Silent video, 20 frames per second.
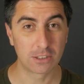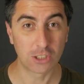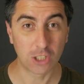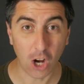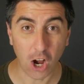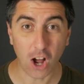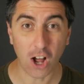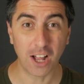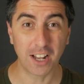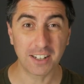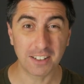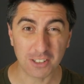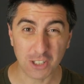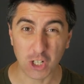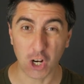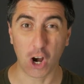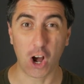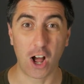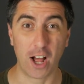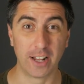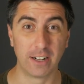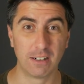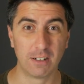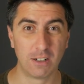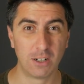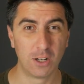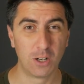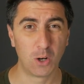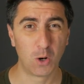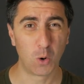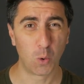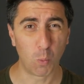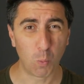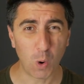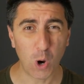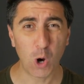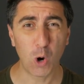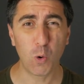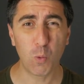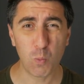Gone, gone.
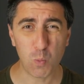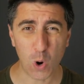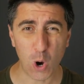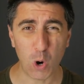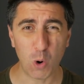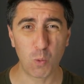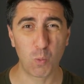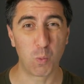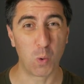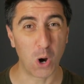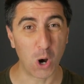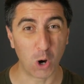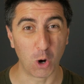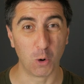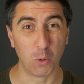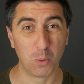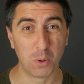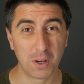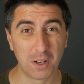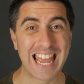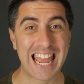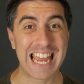Whoa, whoa, whoa.